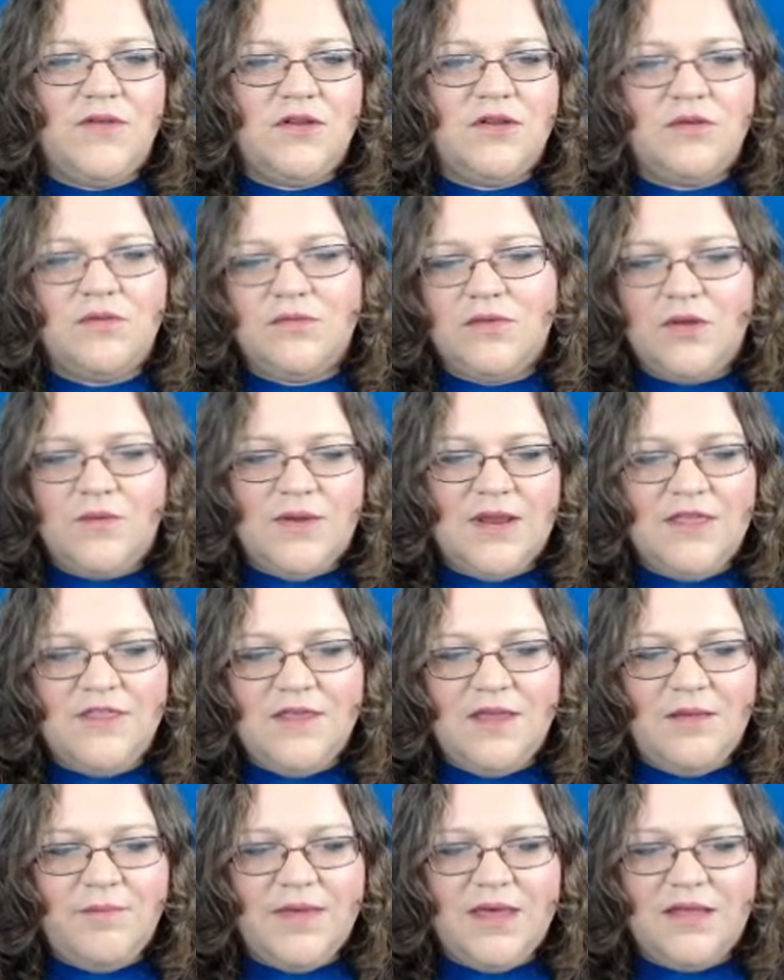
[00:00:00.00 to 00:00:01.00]
you don't know
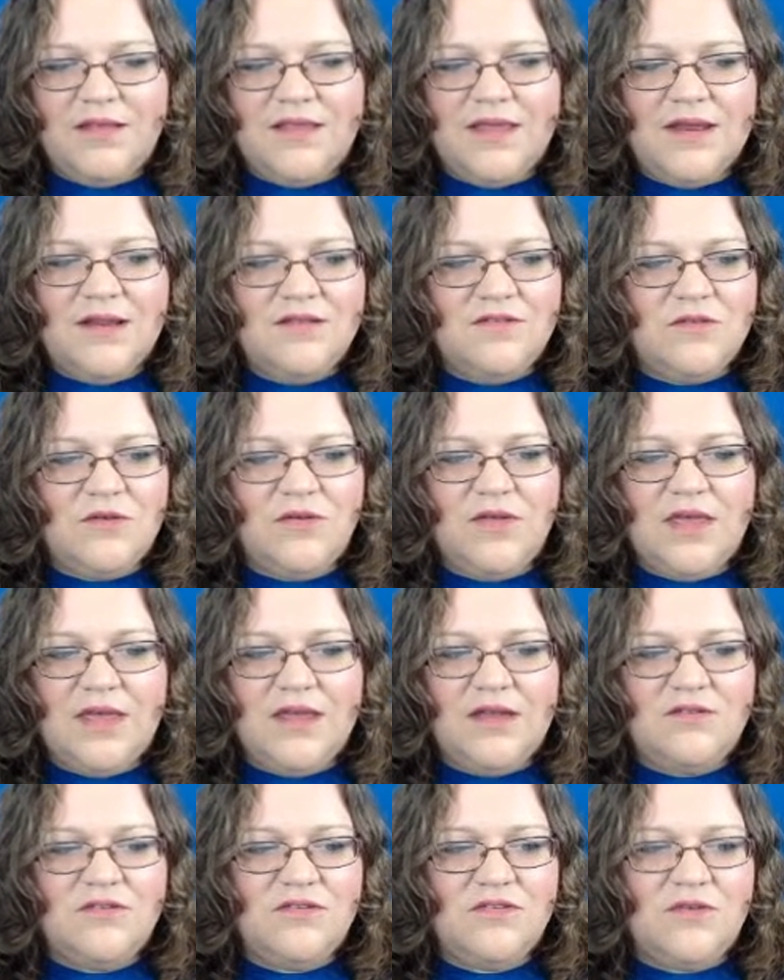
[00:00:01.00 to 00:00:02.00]
anything about that, it's
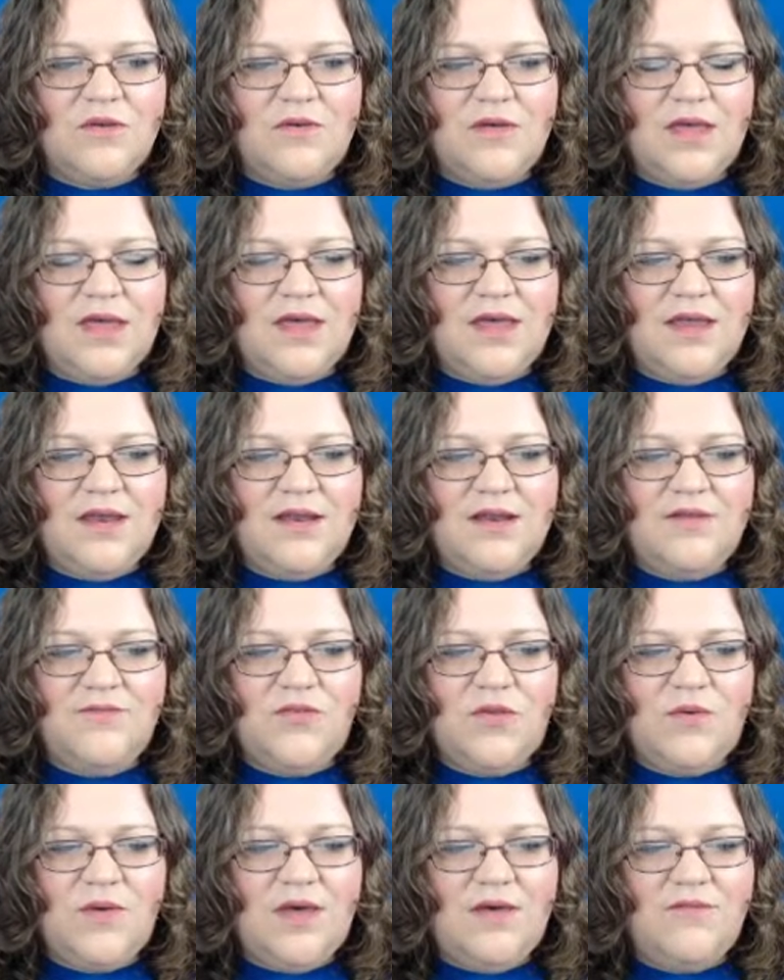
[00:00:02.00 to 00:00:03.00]
okay. Just go ahead, and if
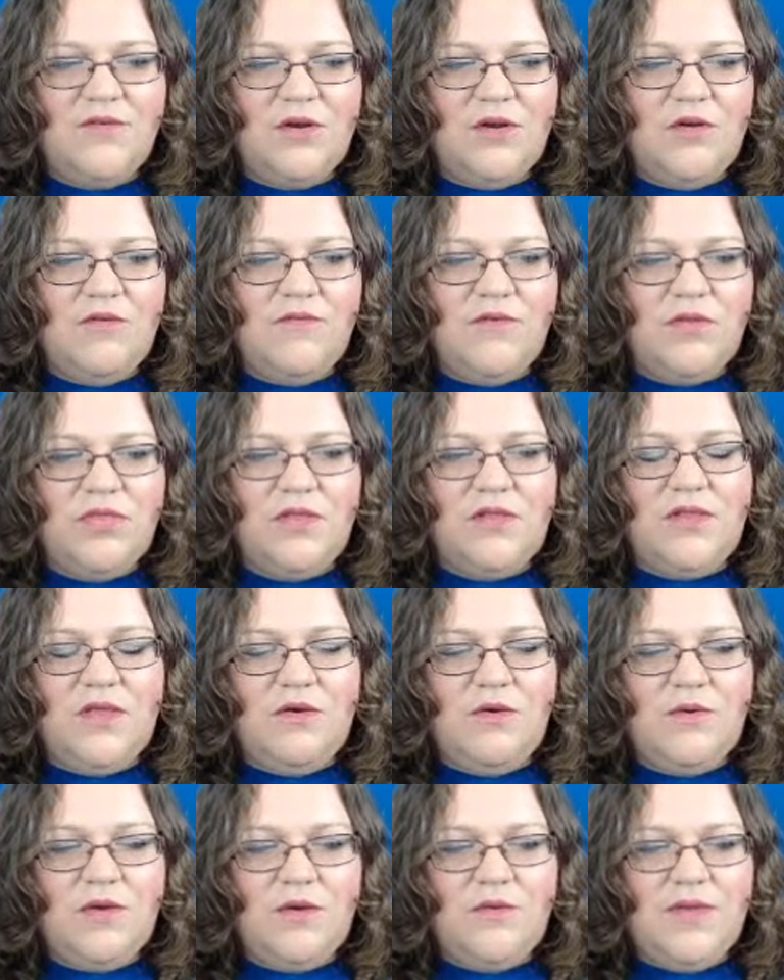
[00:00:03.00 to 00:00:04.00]
you hover over the
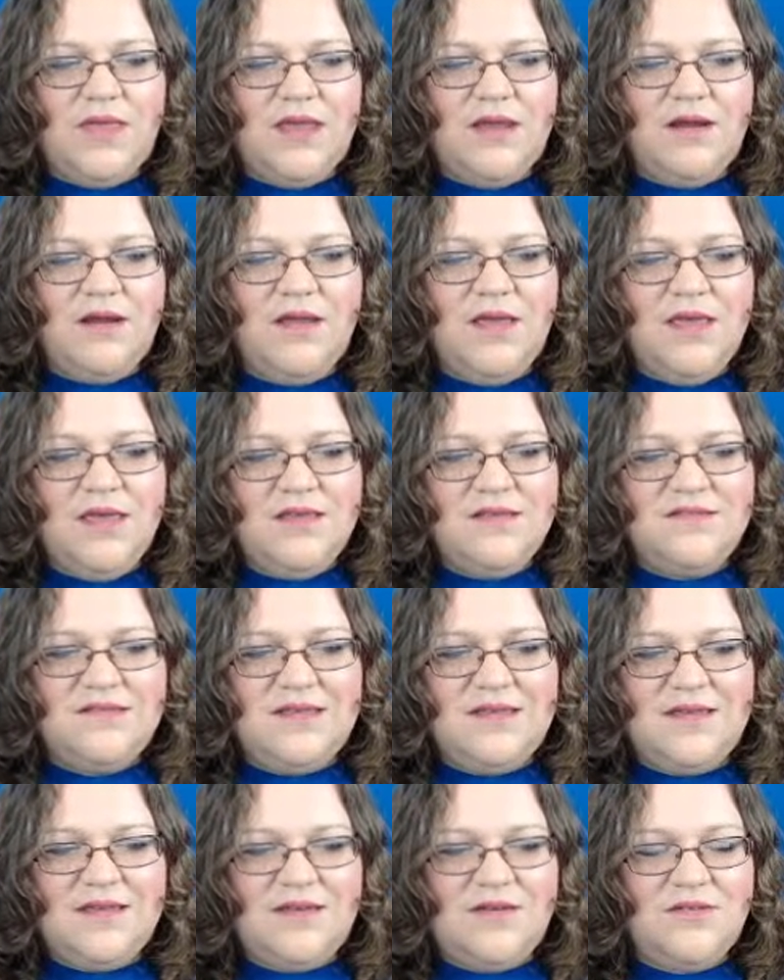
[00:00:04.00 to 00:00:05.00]
logo here, see
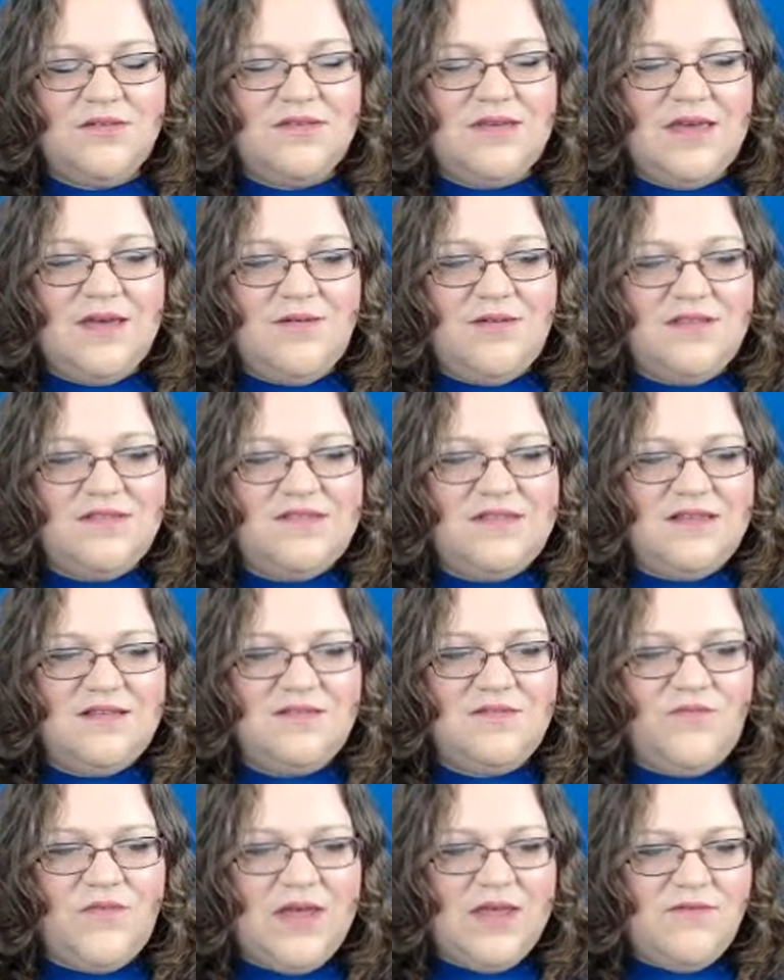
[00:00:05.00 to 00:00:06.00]
how it
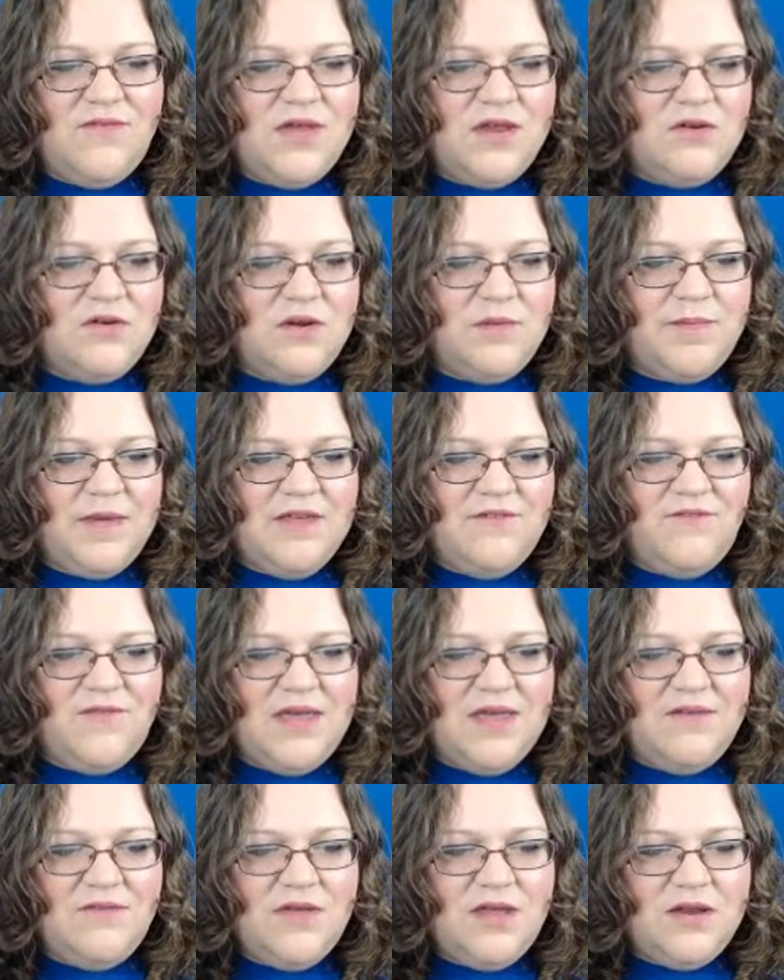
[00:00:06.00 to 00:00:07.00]
says 500 by
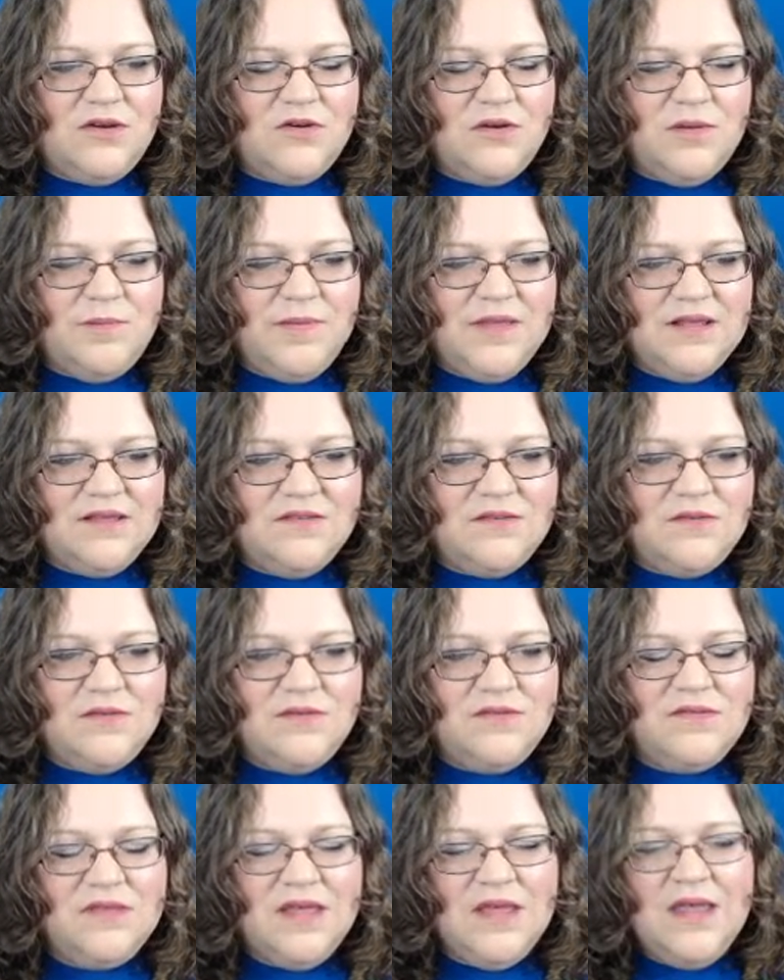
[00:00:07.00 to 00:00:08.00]
500
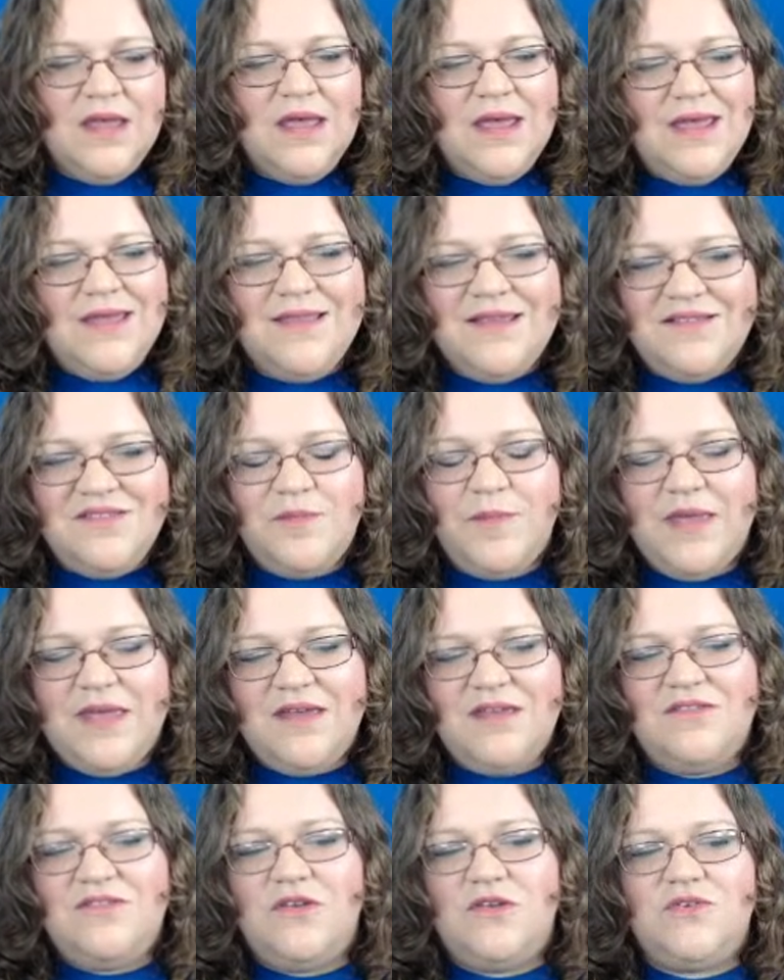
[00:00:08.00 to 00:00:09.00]
pixels. And that's
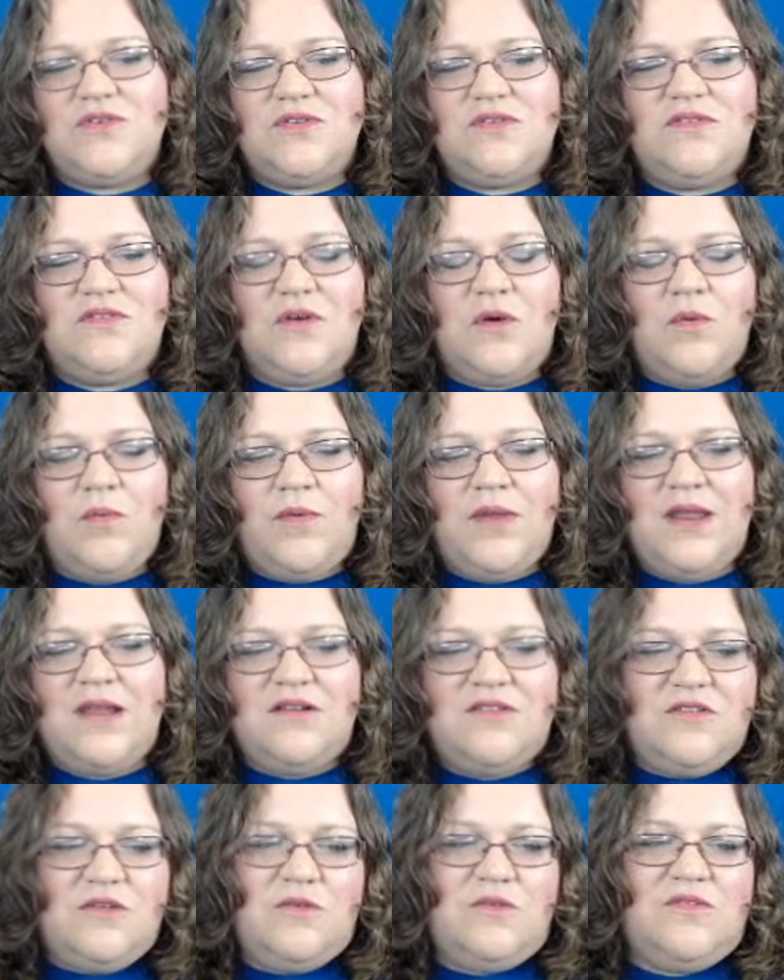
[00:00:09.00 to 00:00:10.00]
because you don't want
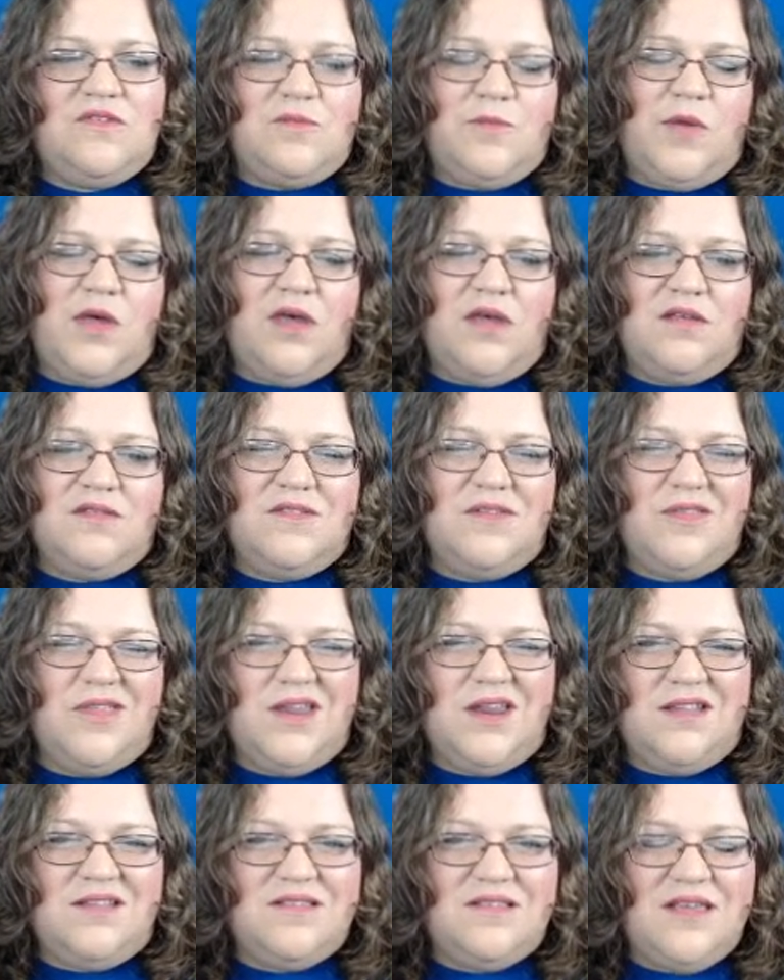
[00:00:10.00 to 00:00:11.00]
it too small so
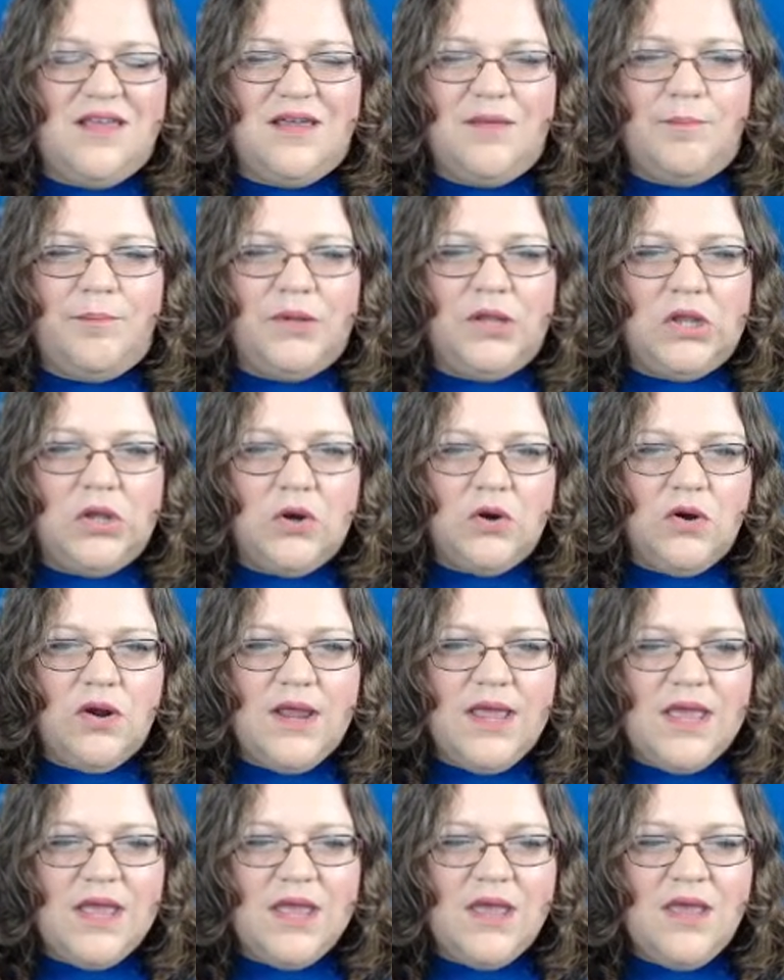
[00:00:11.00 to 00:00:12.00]
that it's like
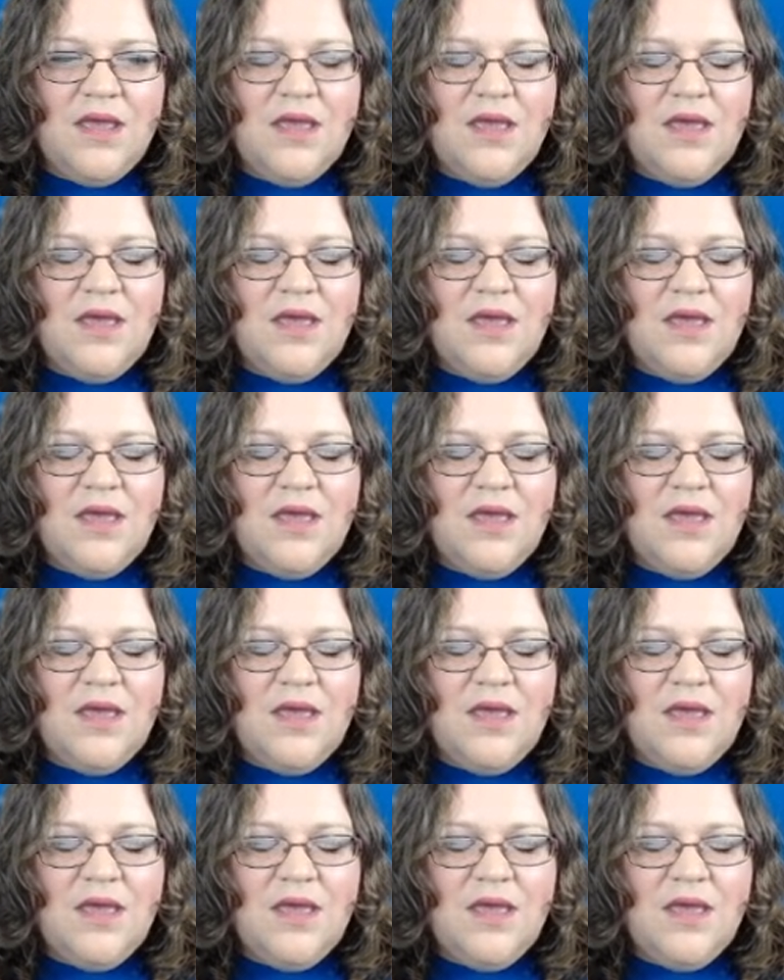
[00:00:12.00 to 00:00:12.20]
blurry,